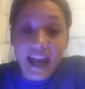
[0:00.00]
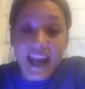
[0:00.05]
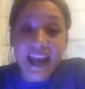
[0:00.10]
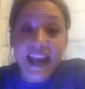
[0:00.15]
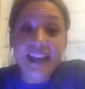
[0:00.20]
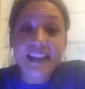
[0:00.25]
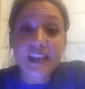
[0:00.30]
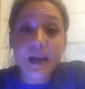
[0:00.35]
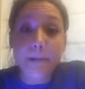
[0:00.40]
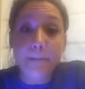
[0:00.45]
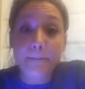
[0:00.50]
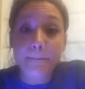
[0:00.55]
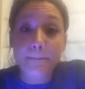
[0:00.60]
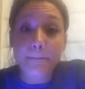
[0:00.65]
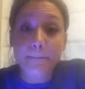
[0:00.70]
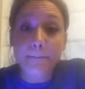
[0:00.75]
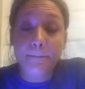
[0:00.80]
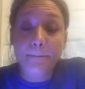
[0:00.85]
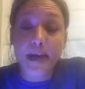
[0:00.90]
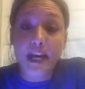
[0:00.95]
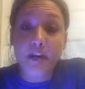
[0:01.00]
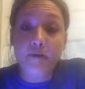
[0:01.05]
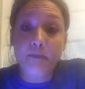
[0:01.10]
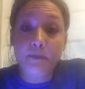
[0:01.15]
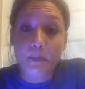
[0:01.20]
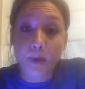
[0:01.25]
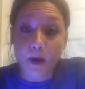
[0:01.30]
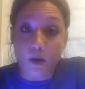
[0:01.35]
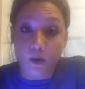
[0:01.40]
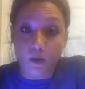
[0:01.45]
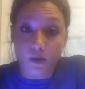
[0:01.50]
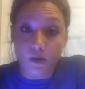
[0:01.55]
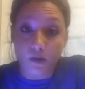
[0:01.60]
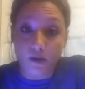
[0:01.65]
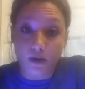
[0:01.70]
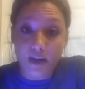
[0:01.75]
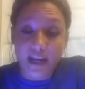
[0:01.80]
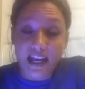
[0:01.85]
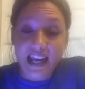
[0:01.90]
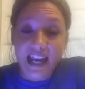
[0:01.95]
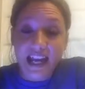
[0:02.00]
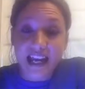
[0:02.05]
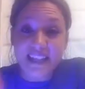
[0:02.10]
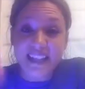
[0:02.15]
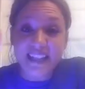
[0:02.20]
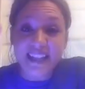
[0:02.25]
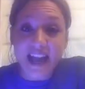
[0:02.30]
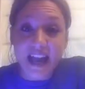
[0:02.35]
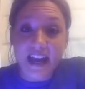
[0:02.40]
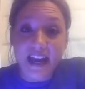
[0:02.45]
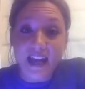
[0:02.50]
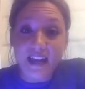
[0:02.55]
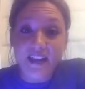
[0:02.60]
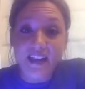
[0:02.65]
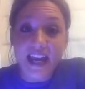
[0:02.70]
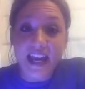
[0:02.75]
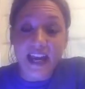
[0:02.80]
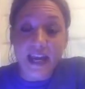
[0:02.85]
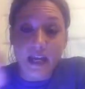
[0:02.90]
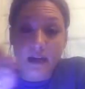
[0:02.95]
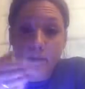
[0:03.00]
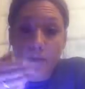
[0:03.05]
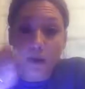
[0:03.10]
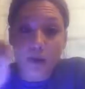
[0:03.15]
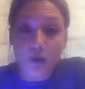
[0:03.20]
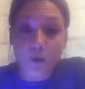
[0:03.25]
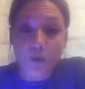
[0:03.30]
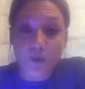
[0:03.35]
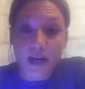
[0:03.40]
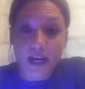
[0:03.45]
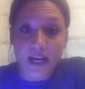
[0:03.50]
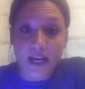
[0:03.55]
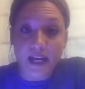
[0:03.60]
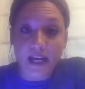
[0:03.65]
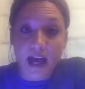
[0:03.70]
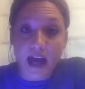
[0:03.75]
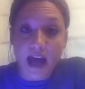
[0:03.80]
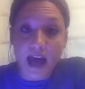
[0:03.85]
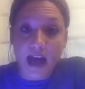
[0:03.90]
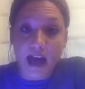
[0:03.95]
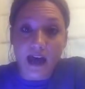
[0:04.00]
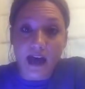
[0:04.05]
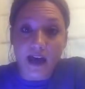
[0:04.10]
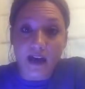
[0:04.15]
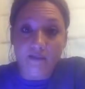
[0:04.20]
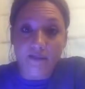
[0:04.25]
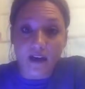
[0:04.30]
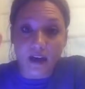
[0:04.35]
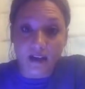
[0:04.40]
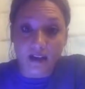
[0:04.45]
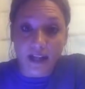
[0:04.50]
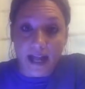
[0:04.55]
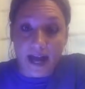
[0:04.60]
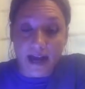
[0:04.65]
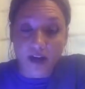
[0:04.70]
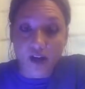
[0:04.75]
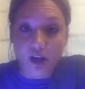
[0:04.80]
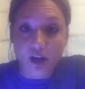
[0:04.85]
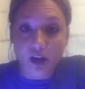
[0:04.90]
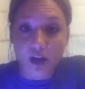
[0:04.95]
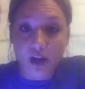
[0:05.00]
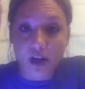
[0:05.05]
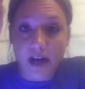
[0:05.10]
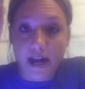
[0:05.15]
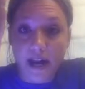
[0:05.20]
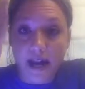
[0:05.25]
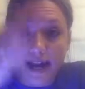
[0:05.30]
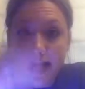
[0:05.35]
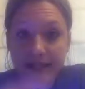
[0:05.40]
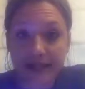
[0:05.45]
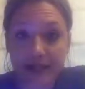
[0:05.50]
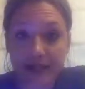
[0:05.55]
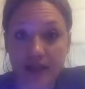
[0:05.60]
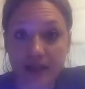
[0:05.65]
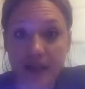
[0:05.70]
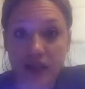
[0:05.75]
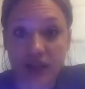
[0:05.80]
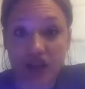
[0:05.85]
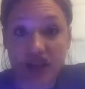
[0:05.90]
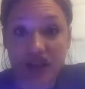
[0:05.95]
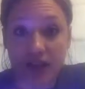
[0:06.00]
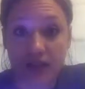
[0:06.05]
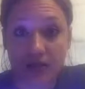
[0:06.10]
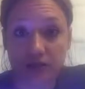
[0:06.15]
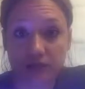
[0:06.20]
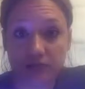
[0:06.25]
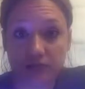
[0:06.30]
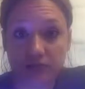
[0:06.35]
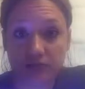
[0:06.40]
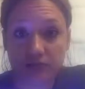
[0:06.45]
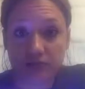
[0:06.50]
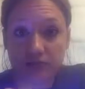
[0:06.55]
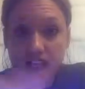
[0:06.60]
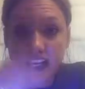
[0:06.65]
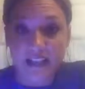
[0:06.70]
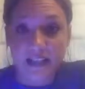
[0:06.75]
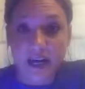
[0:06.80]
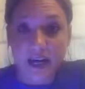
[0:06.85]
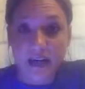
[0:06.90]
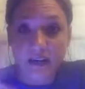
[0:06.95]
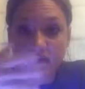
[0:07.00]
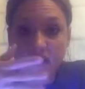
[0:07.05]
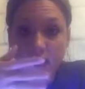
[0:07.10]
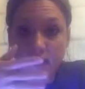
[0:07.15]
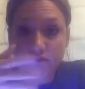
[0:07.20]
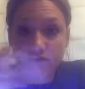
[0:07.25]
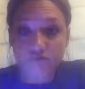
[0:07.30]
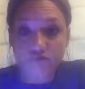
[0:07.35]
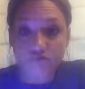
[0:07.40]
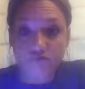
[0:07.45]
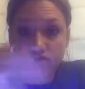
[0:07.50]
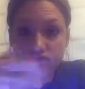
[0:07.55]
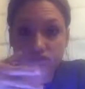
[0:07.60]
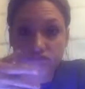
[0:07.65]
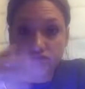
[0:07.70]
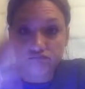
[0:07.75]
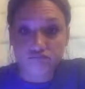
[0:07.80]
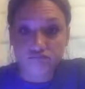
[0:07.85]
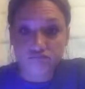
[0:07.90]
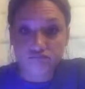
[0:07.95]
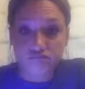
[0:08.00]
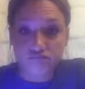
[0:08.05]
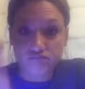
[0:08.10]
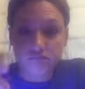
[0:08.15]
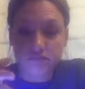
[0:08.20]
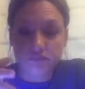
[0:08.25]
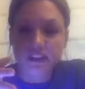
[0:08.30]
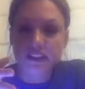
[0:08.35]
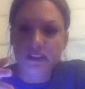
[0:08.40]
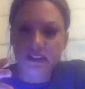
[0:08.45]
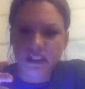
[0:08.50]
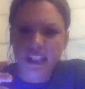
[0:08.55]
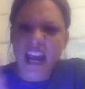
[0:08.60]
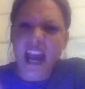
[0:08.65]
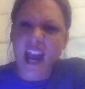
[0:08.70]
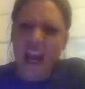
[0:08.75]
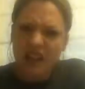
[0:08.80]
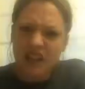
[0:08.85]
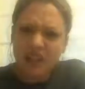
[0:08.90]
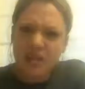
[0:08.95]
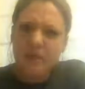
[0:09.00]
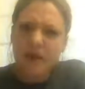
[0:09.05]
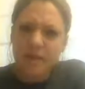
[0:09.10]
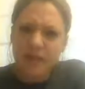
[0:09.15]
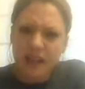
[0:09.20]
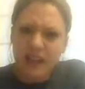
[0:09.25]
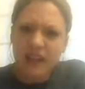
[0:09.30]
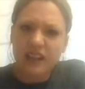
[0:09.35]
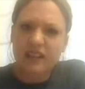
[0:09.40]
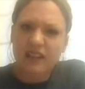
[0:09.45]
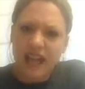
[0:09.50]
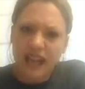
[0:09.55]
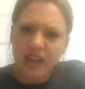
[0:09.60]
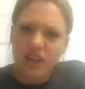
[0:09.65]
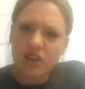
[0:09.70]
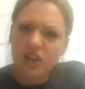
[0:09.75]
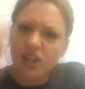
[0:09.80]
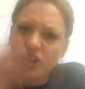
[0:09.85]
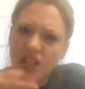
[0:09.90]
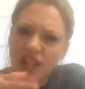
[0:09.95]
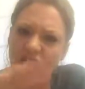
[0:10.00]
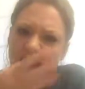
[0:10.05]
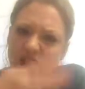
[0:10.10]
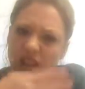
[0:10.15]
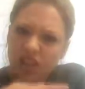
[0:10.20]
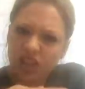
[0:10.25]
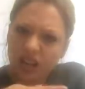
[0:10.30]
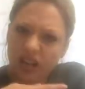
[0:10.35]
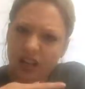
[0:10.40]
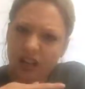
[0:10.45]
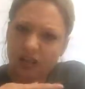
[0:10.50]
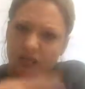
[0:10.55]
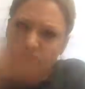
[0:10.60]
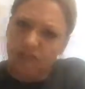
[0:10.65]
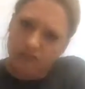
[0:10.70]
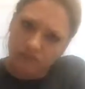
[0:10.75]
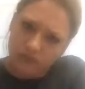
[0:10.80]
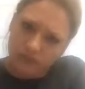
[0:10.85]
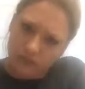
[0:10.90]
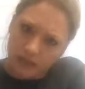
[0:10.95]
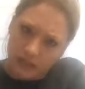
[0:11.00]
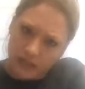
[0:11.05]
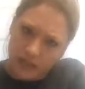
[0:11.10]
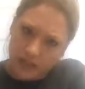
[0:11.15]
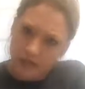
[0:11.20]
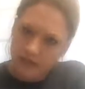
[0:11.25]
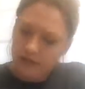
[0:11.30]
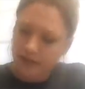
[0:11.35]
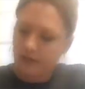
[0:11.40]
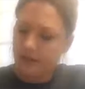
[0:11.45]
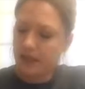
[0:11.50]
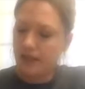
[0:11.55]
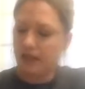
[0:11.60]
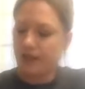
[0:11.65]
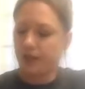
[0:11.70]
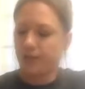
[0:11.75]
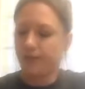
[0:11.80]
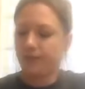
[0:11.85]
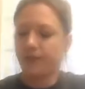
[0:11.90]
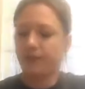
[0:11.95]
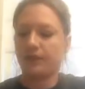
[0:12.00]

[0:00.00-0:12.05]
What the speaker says: It's a bit of both. It's like the in-between of a lacquer and a gel. It's kind of like, yeah, so maybe like lacquer shellac gel. Is that, you know?